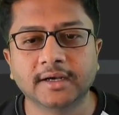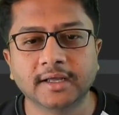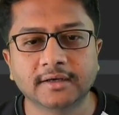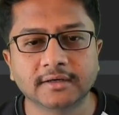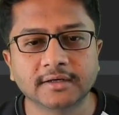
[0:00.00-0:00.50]

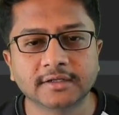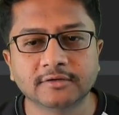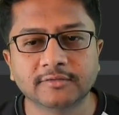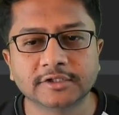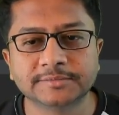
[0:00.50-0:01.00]
Like in
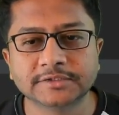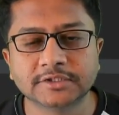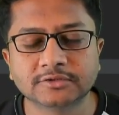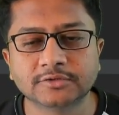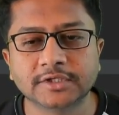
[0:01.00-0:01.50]
the workspace
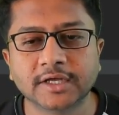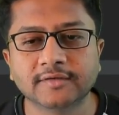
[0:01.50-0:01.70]
also it has